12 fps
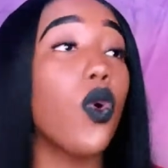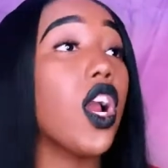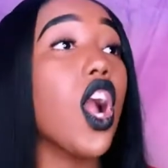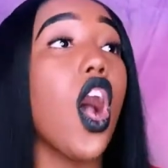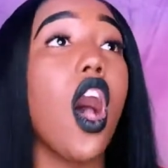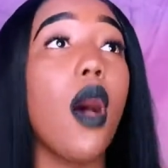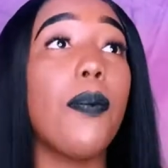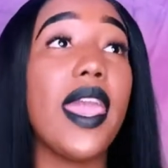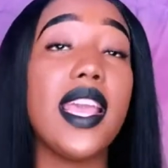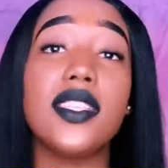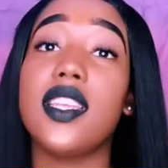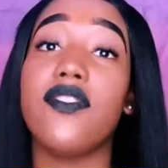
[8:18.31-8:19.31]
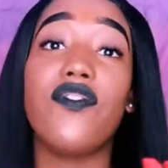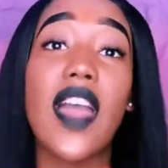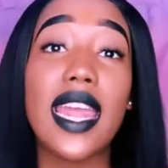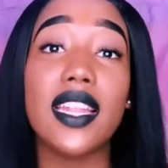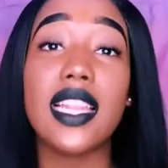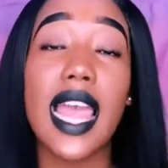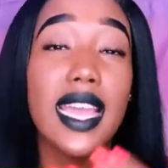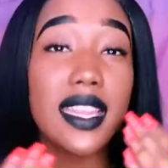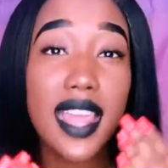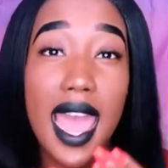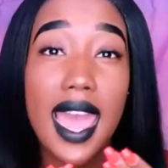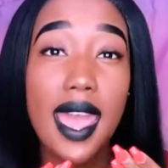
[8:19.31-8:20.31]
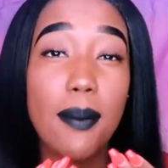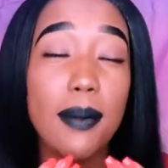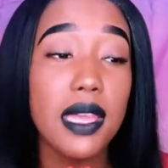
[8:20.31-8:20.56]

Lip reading: We're all pissed, and finally like that